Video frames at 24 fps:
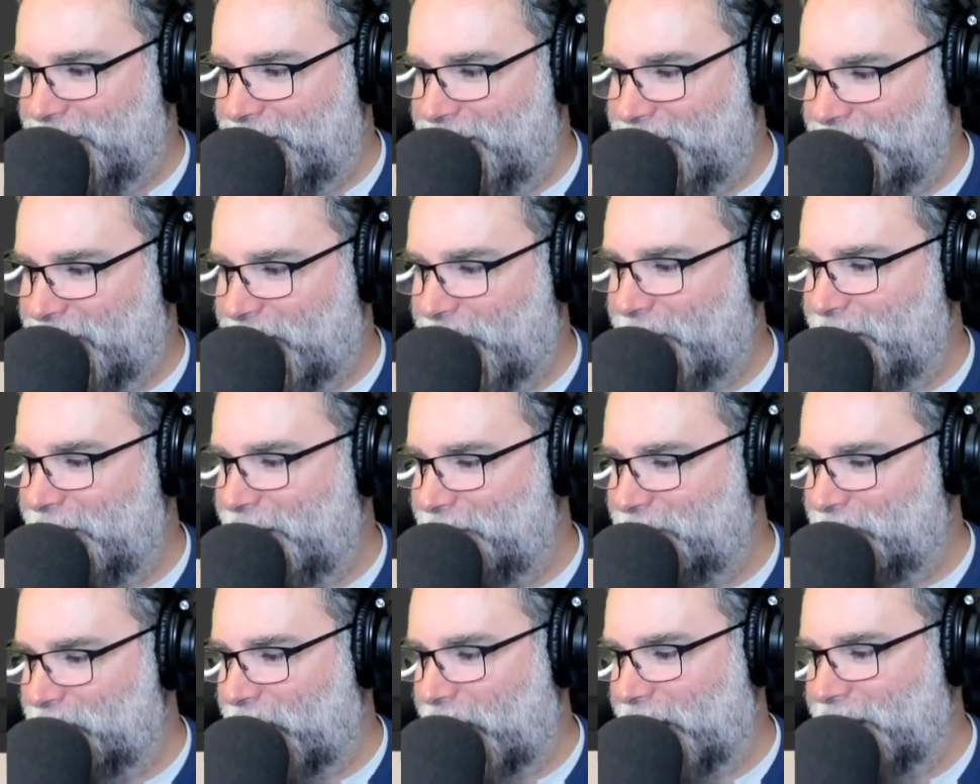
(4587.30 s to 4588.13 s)
I
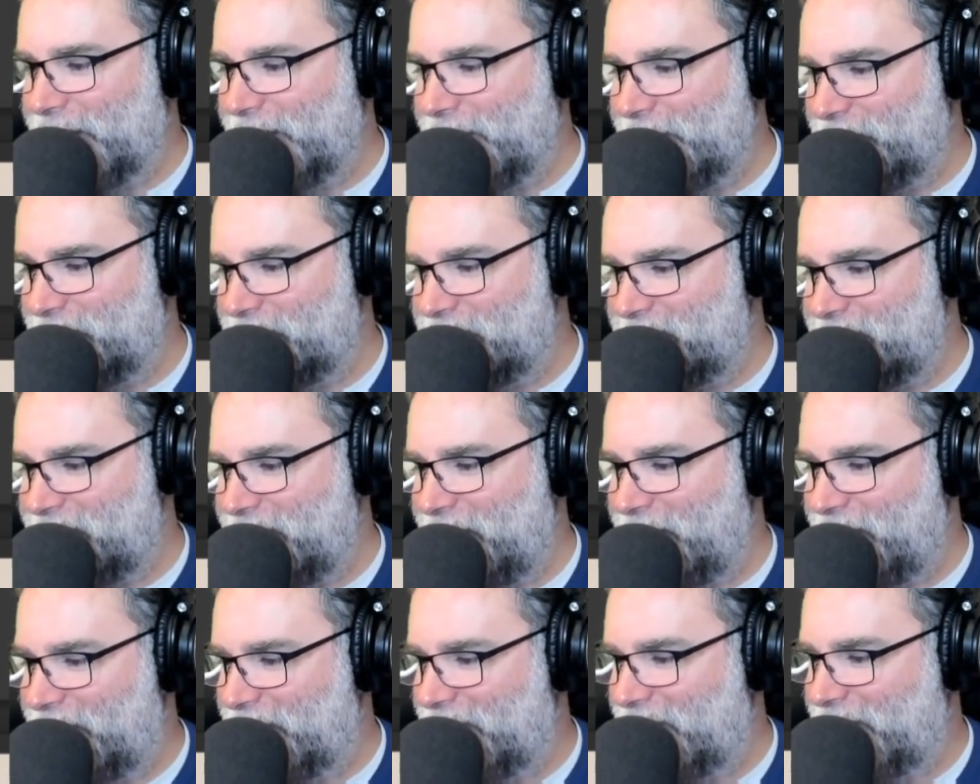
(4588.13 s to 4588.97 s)
didn't even see
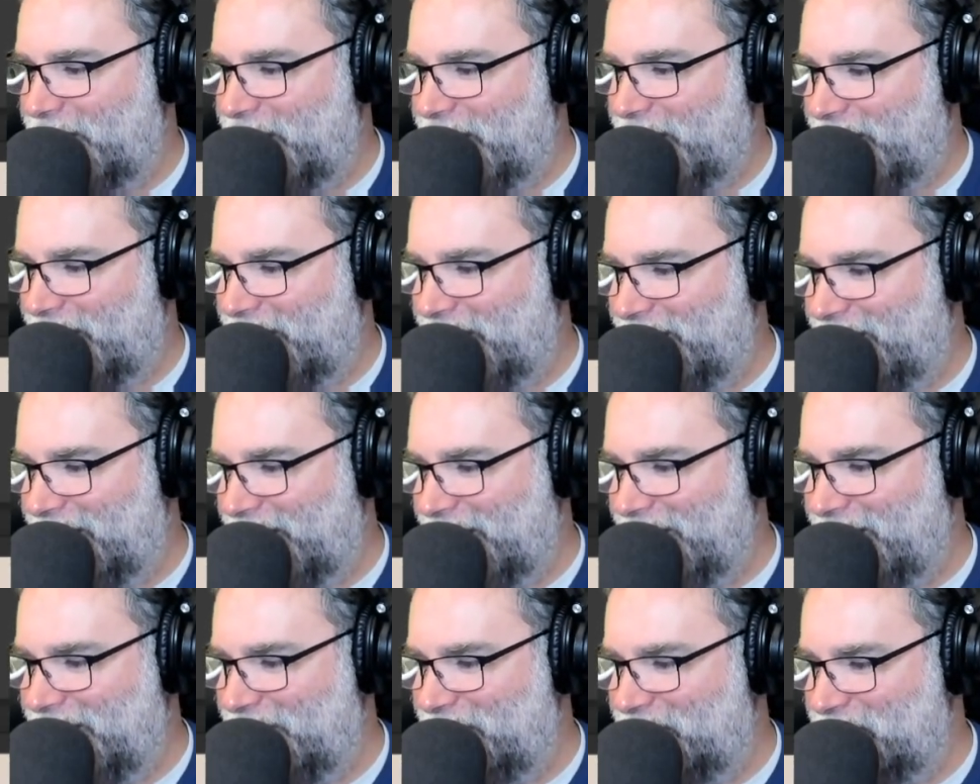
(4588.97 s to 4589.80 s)
your
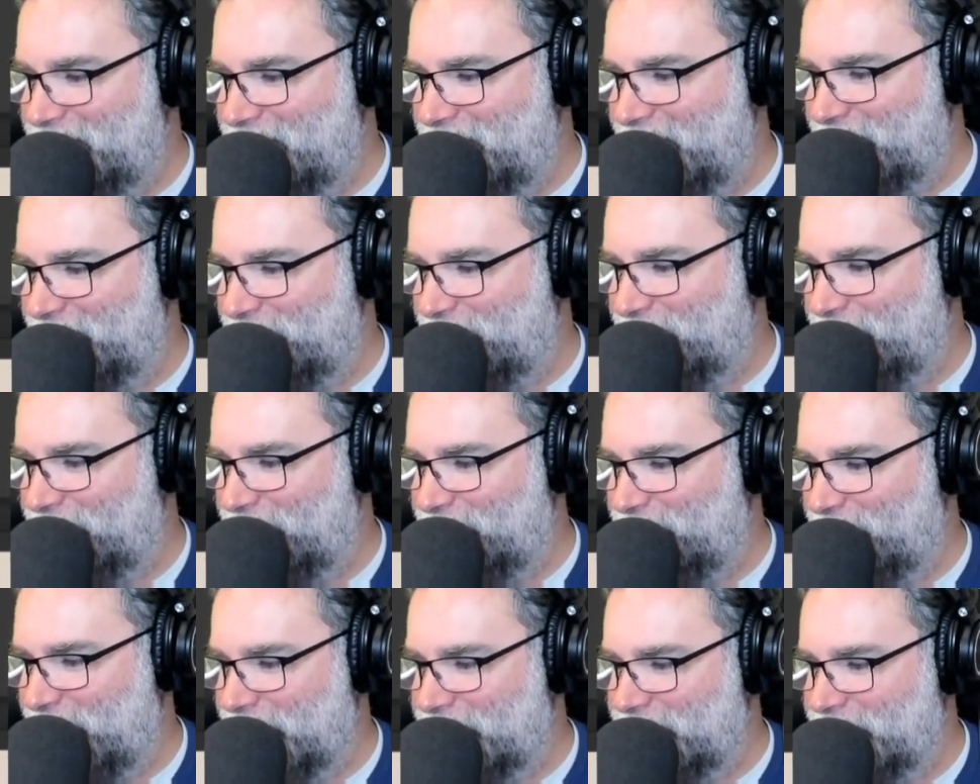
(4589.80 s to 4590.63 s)

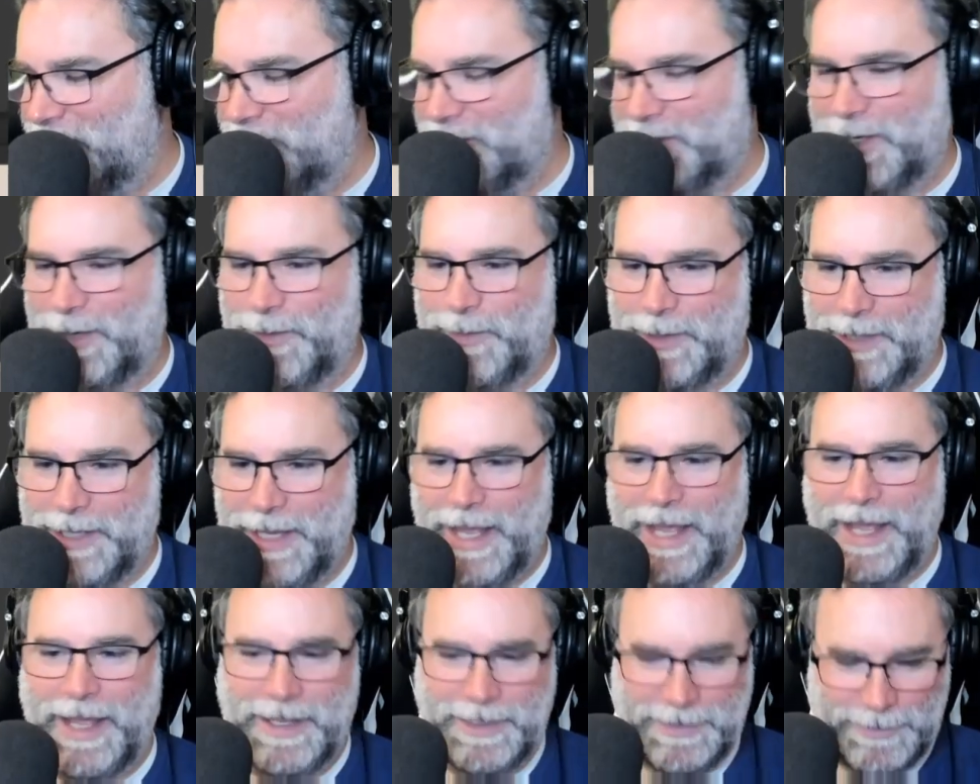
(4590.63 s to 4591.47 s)
messages there, but
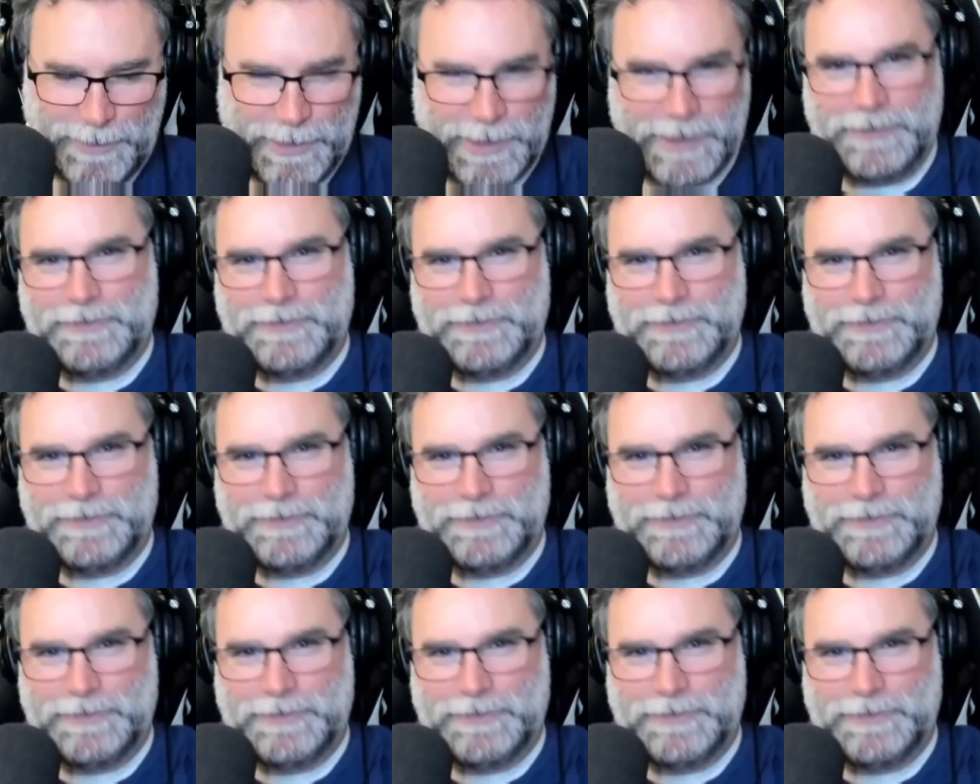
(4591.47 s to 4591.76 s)
yeah, we're